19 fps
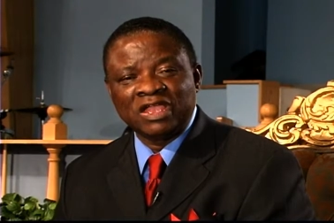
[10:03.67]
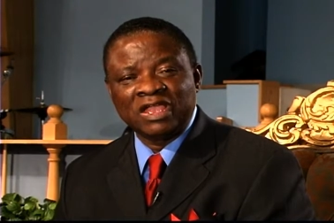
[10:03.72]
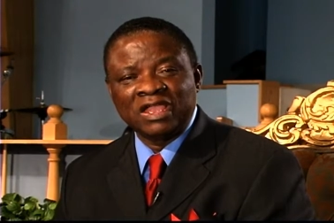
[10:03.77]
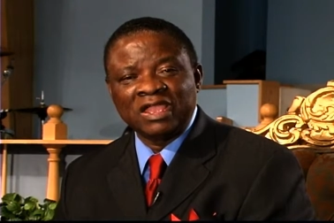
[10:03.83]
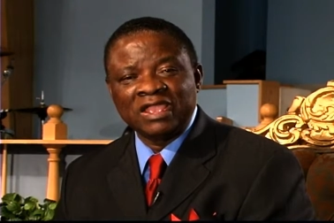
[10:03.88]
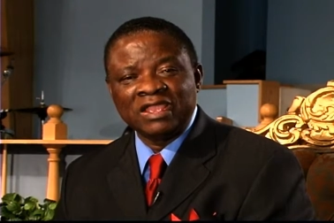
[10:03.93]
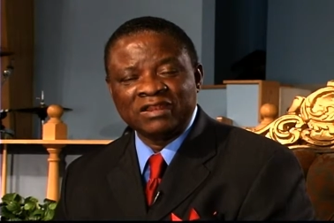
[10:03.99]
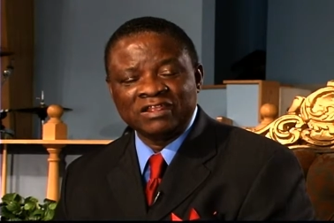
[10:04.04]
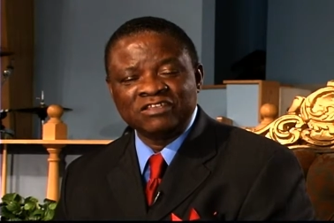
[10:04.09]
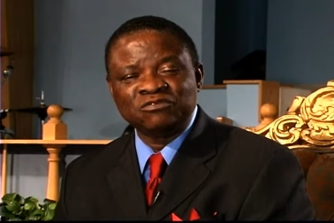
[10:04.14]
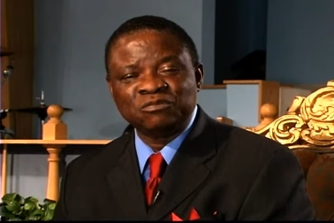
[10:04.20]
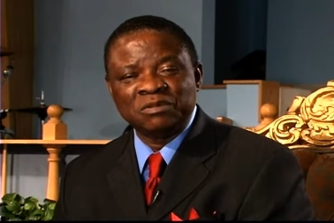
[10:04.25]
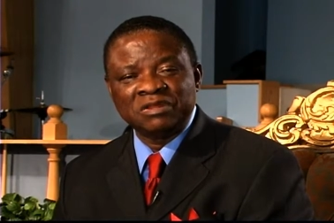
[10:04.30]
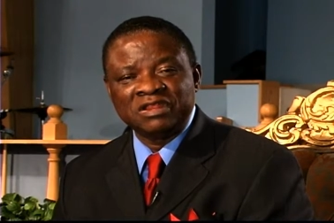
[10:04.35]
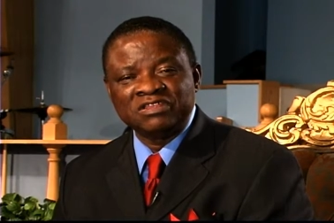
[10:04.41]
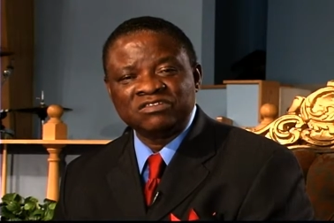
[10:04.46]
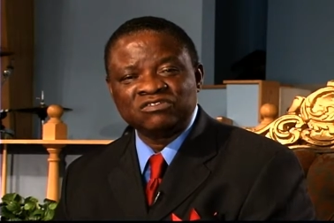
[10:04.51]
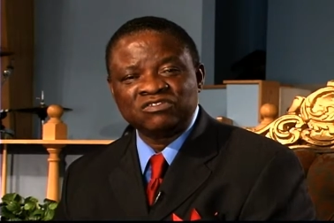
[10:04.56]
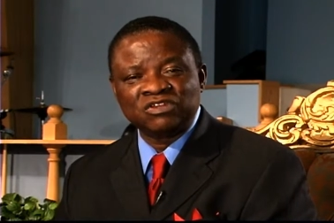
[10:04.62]
uh, in this
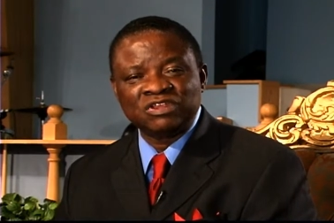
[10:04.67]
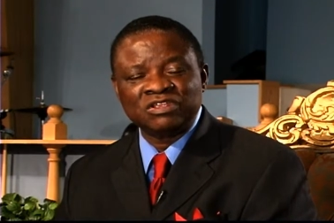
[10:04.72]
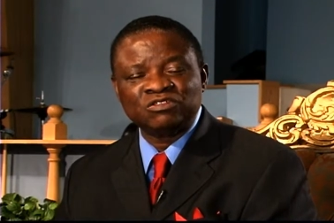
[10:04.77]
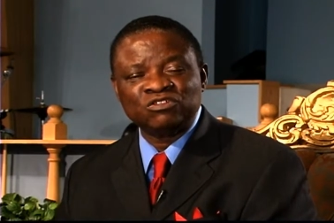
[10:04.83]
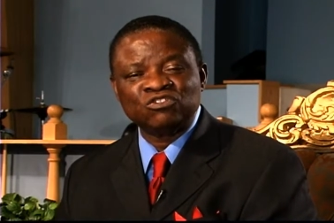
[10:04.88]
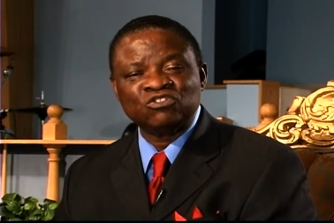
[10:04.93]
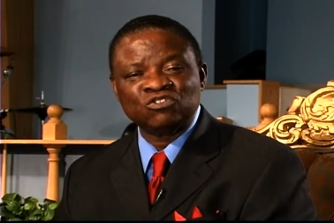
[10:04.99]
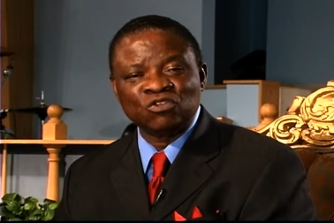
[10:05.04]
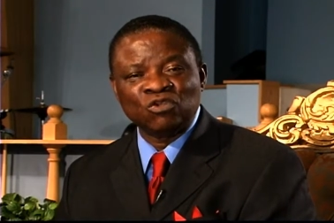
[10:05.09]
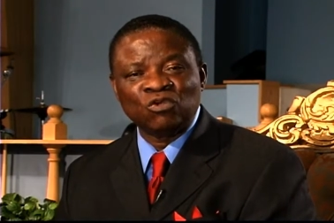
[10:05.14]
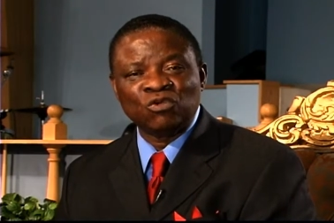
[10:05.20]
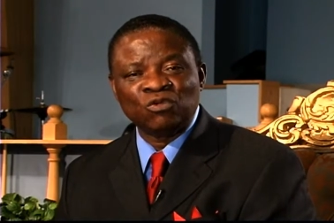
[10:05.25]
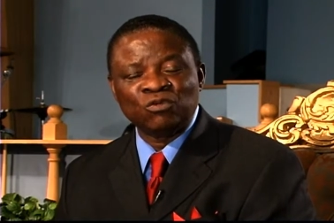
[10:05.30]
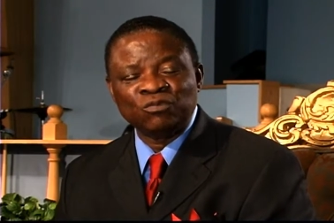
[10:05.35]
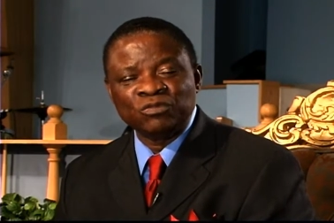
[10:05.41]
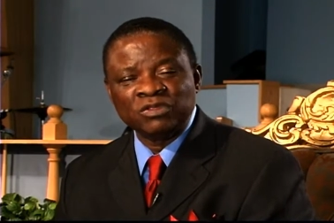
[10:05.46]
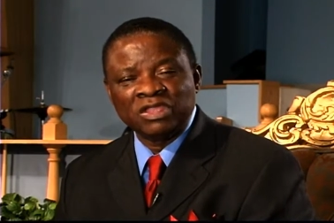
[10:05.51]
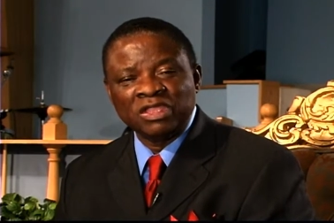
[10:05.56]
ministry to sow